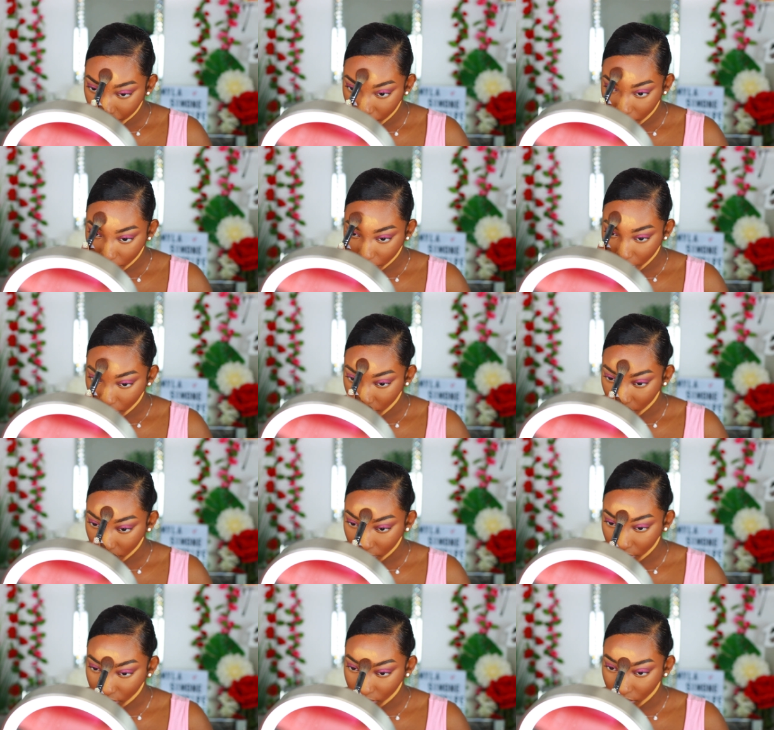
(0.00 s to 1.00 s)
And right
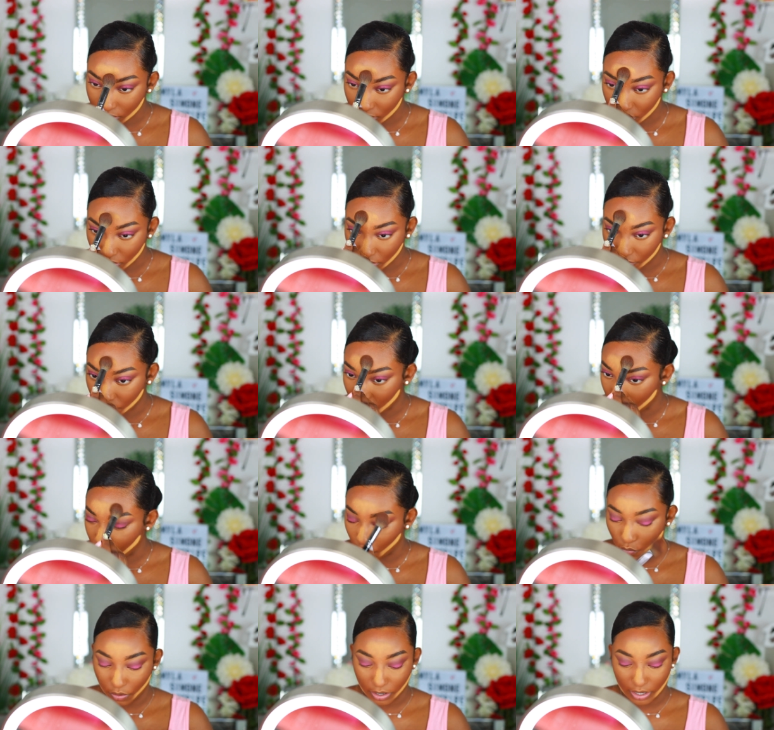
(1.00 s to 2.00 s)
here in the center of the
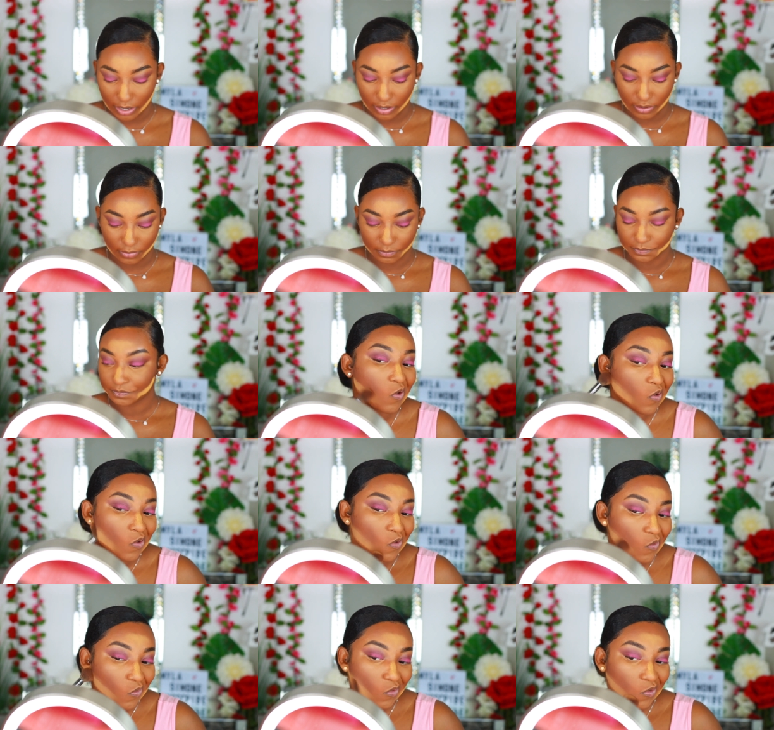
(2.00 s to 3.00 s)
forehead.
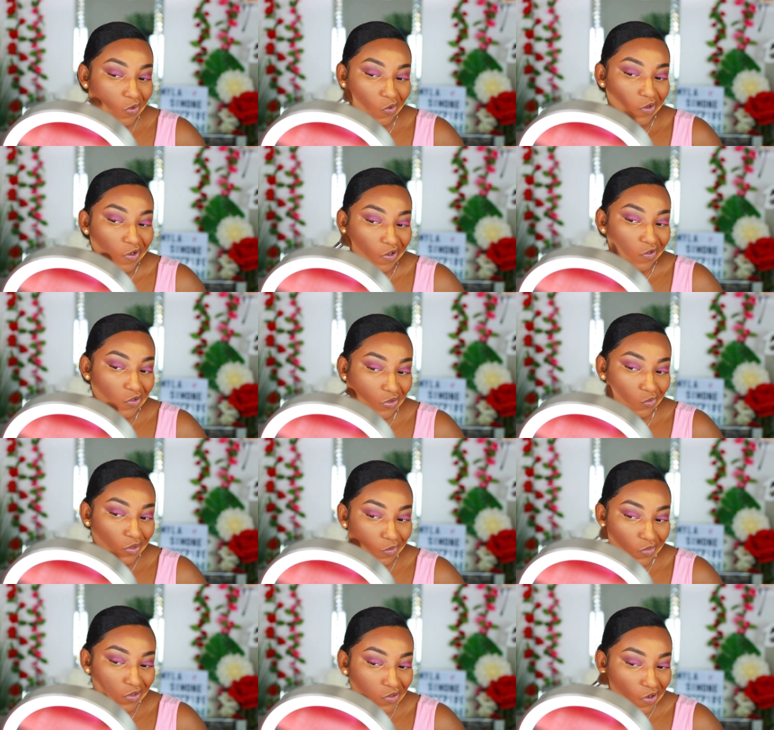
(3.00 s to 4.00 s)
We're gonna go ahead and
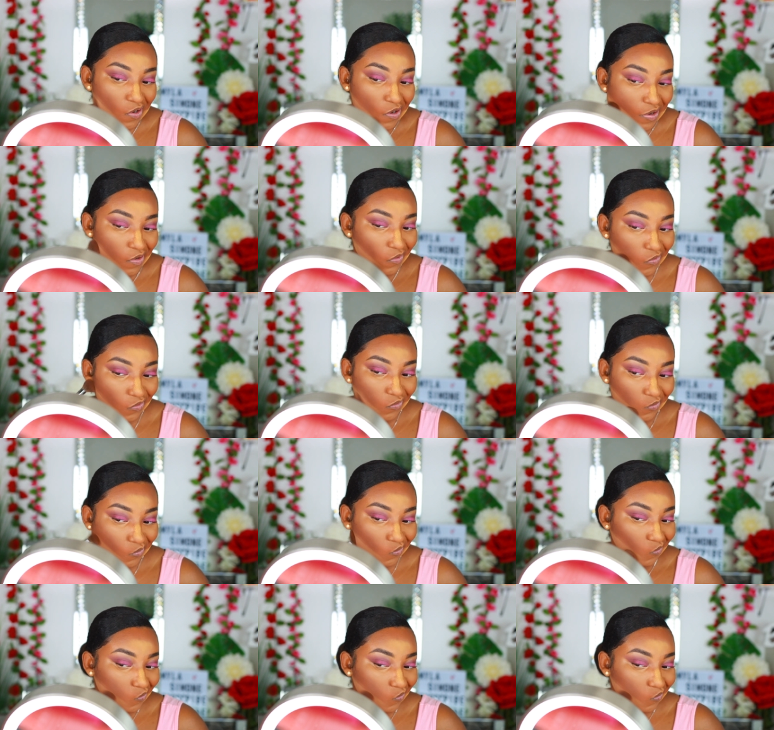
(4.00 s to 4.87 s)
sweep this off.